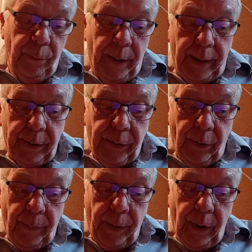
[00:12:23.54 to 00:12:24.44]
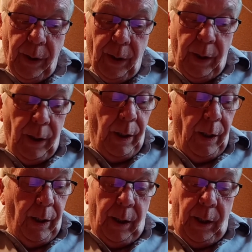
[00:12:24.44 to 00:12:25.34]
pet shop.
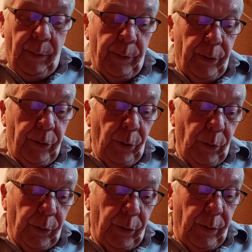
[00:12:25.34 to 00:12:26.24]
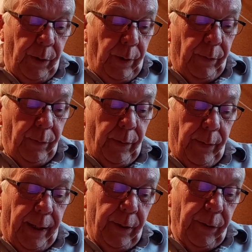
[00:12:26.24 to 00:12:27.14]
He was assured the
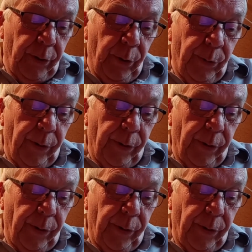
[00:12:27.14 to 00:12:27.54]
then 2 to